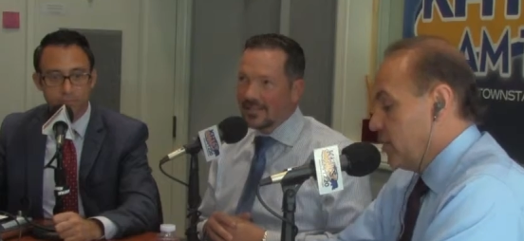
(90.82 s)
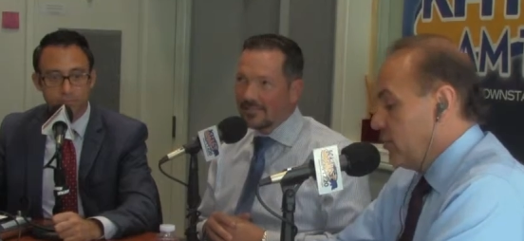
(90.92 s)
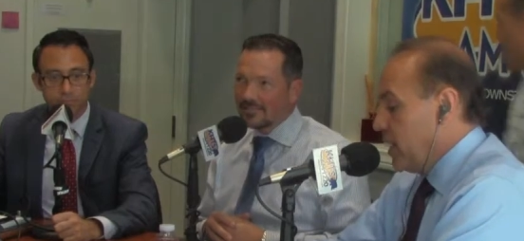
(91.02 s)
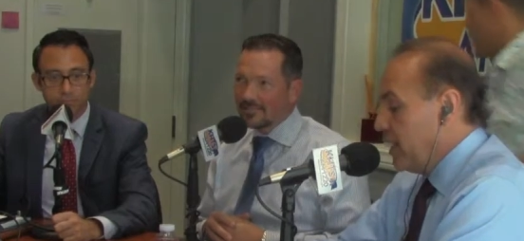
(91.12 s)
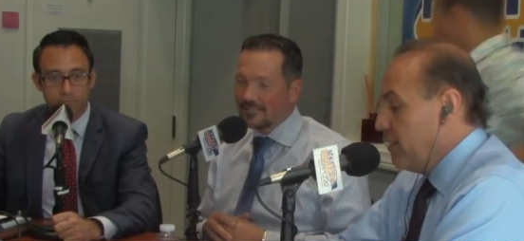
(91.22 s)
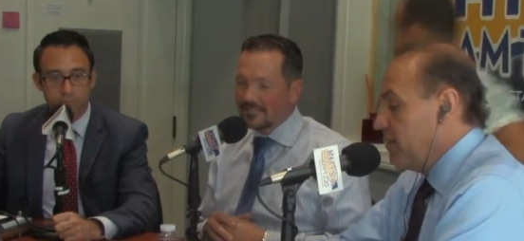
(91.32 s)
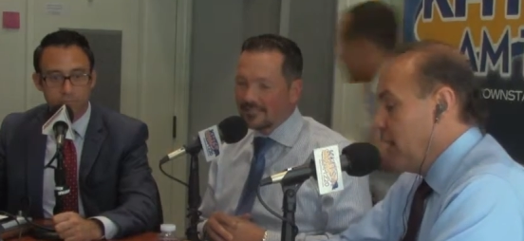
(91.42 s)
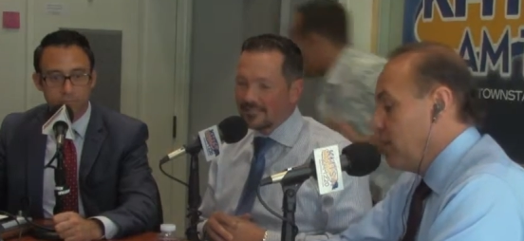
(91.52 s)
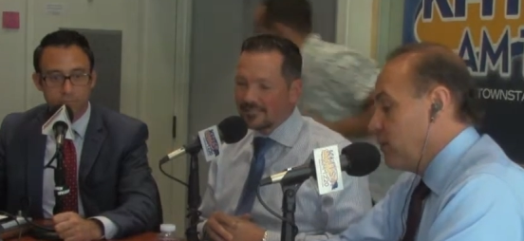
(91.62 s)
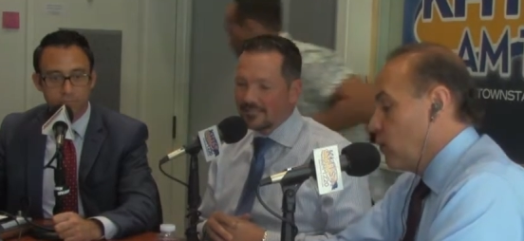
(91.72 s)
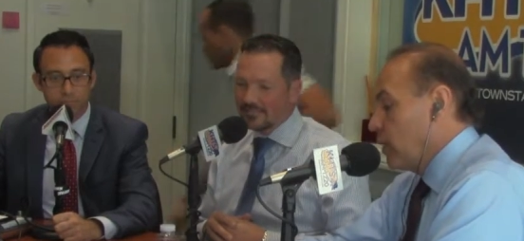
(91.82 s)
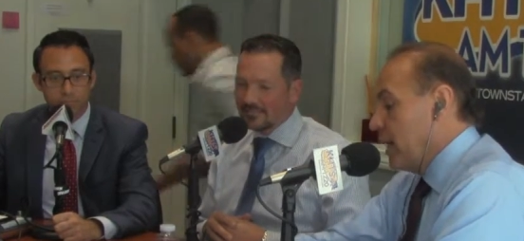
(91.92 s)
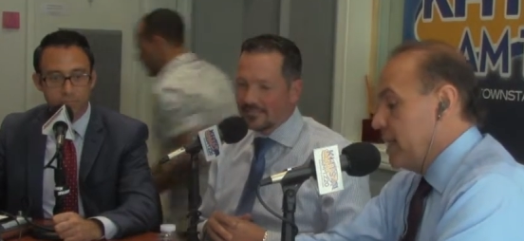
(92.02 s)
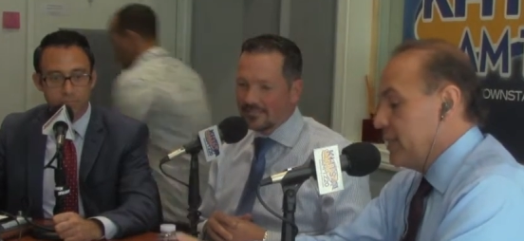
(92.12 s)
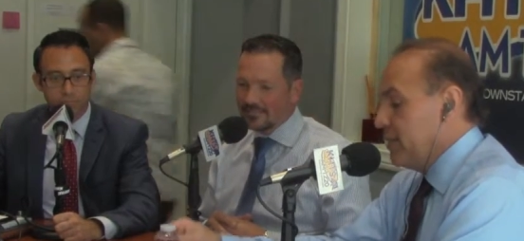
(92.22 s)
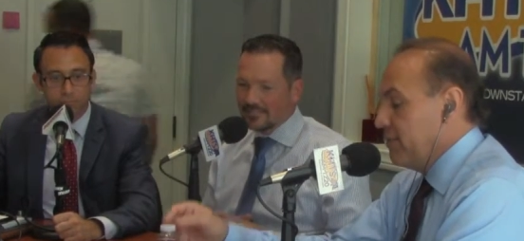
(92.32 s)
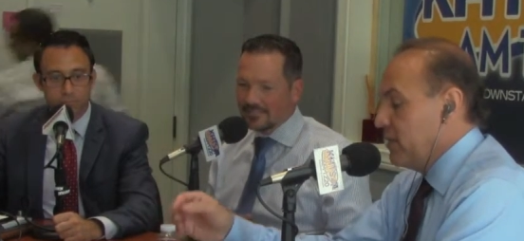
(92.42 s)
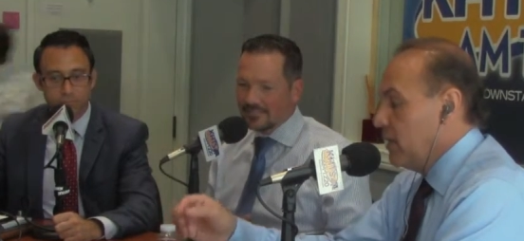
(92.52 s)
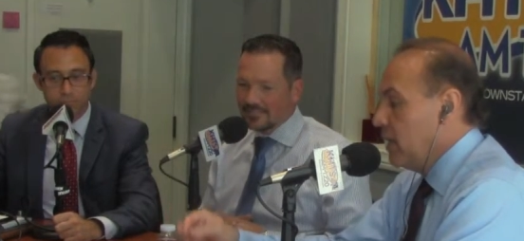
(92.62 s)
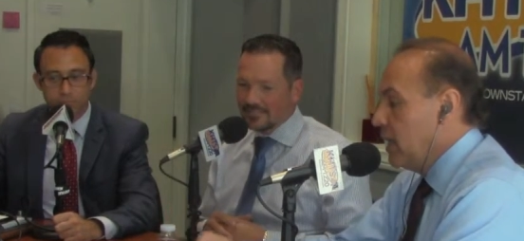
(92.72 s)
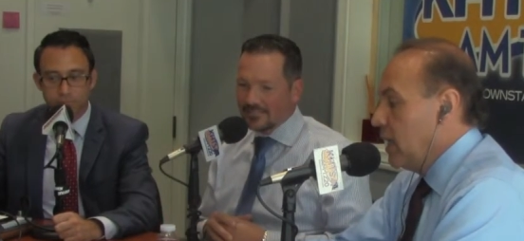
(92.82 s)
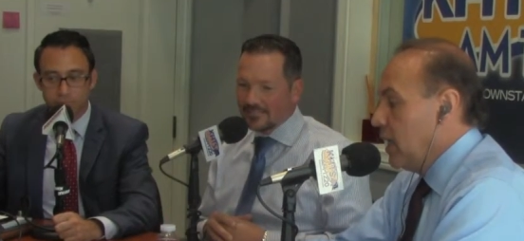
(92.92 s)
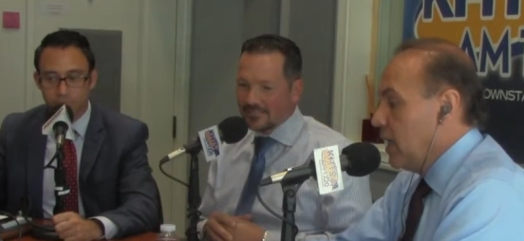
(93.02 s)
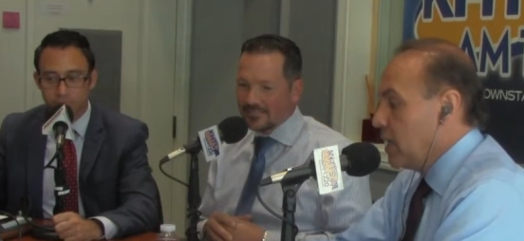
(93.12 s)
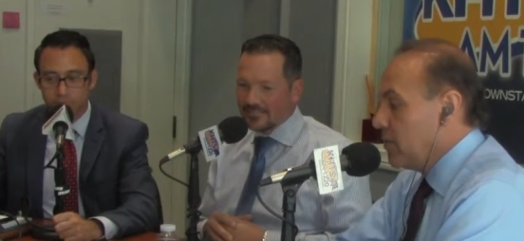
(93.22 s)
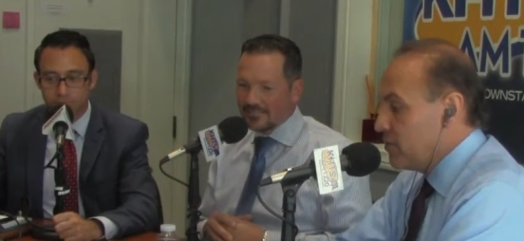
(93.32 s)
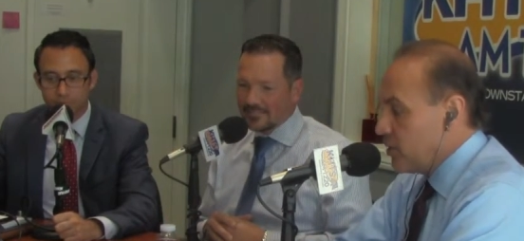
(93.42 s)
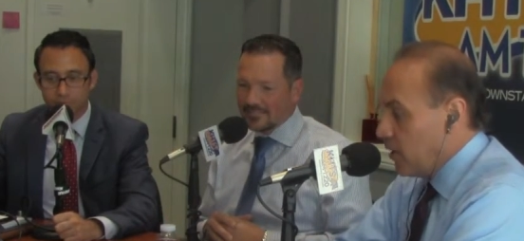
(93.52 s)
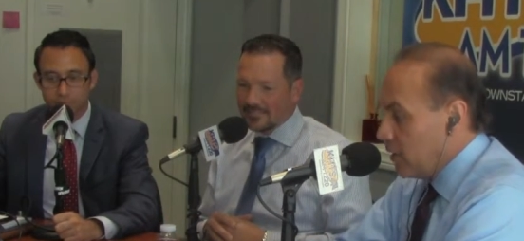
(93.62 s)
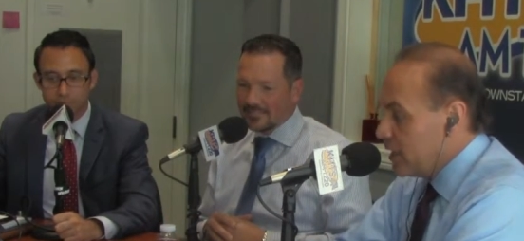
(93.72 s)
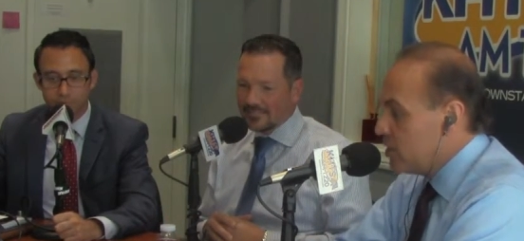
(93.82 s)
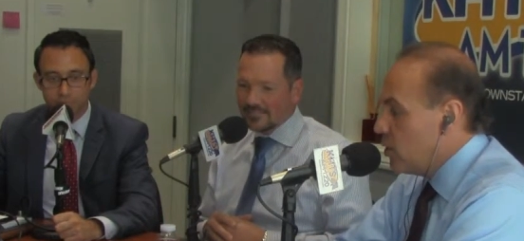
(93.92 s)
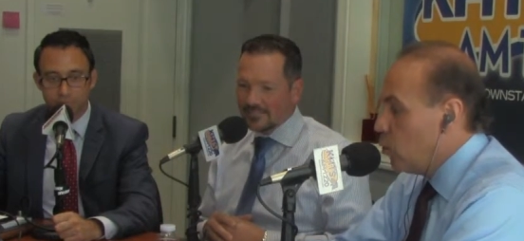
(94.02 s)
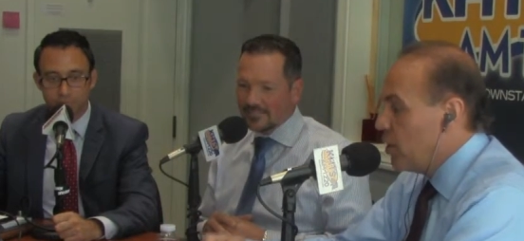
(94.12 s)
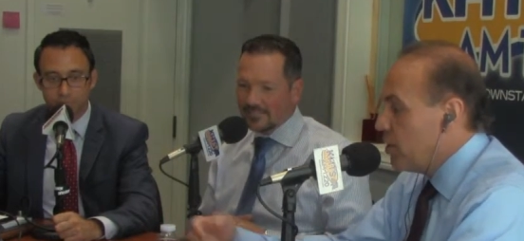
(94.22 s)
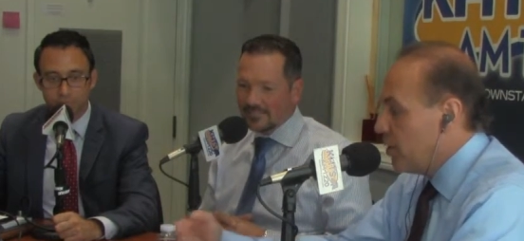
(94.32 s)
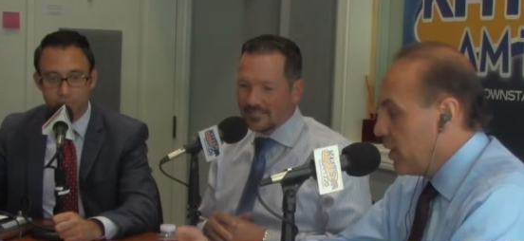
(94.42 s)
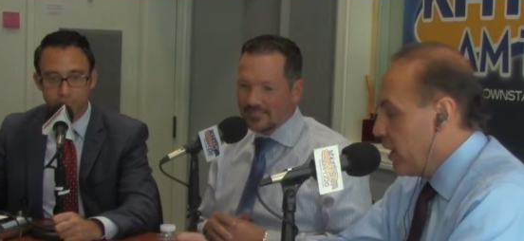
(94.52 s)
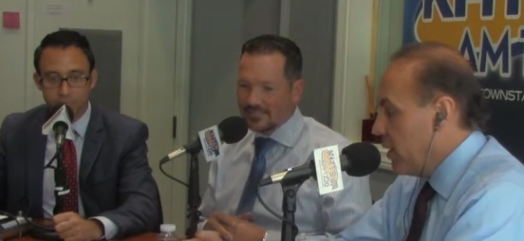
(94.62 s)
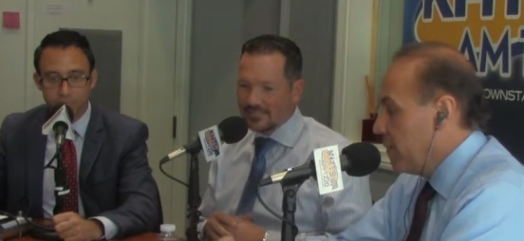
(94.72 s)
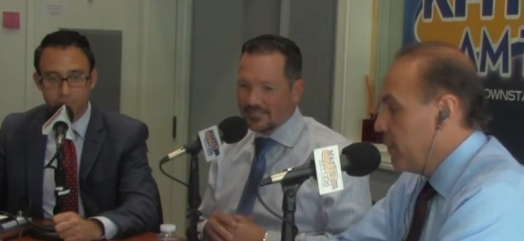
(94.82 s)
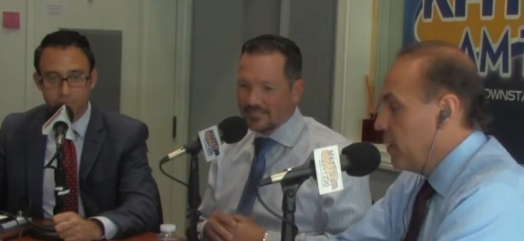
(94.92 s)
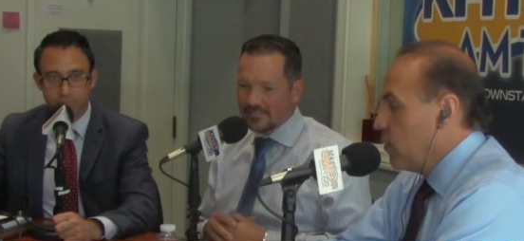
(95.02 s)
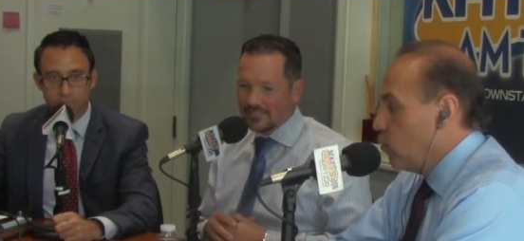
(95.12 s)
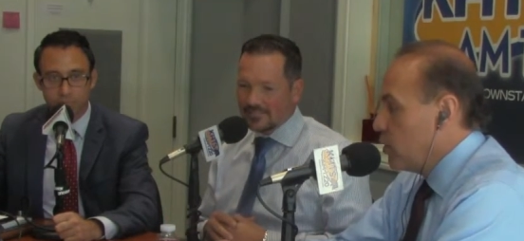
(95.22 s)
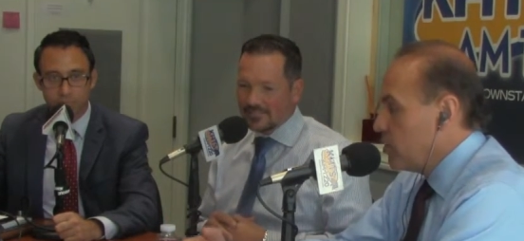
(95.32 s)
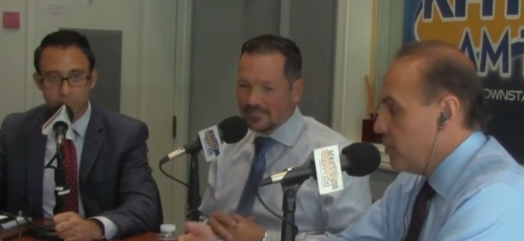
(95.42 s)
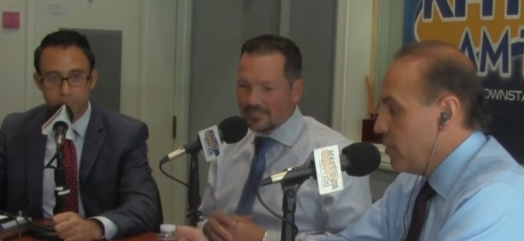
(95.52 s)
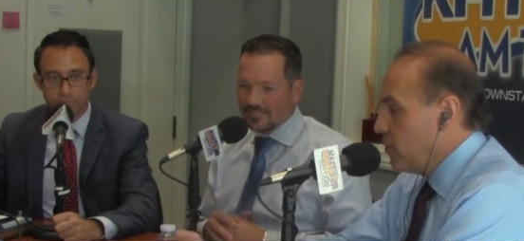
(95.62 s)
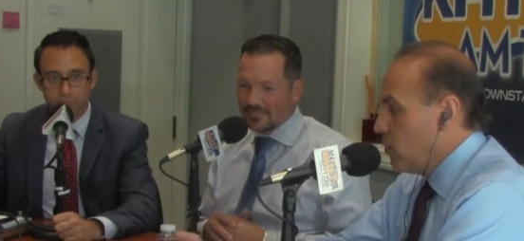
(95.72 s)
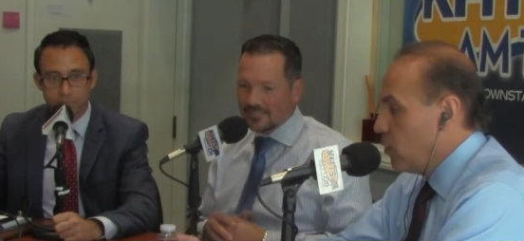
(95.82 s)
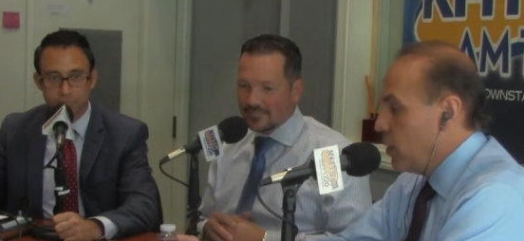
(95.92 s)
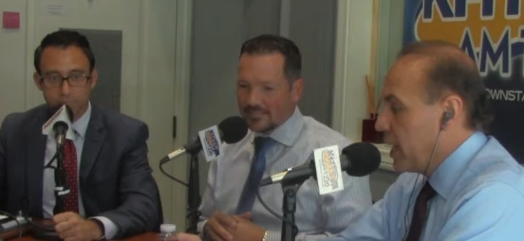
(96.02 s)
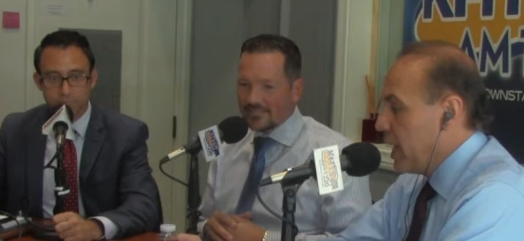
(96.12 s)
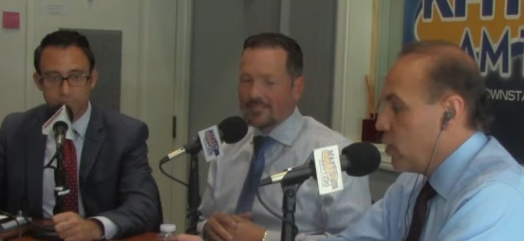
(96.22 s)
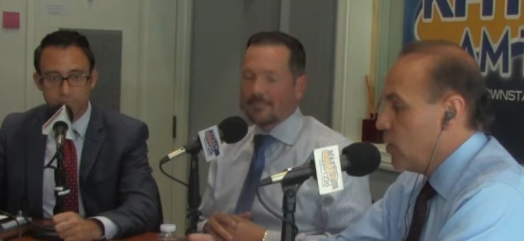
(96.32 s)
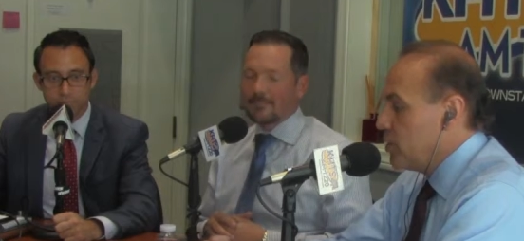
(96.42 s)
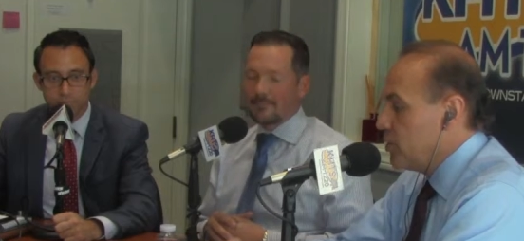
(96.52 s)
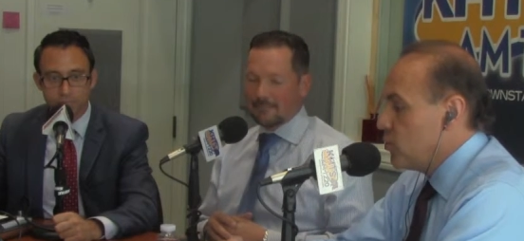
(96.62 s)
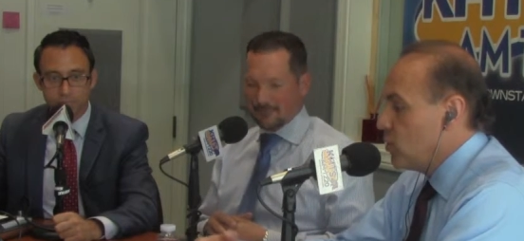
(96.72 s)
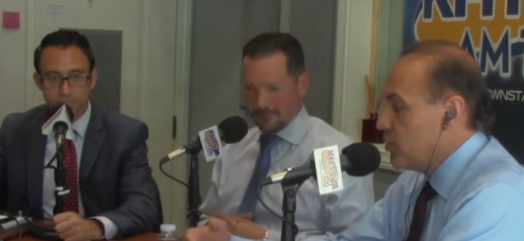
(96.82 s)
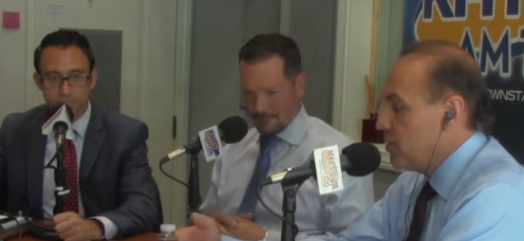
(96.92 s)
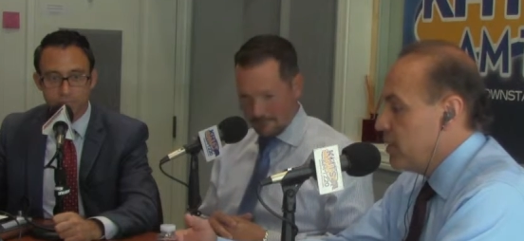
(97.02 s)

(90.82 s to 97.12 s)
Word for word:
Speaker 1: That's 298 5487. Uh, give us a call and let us know what are you thinking? What are some of your 401k questions? What are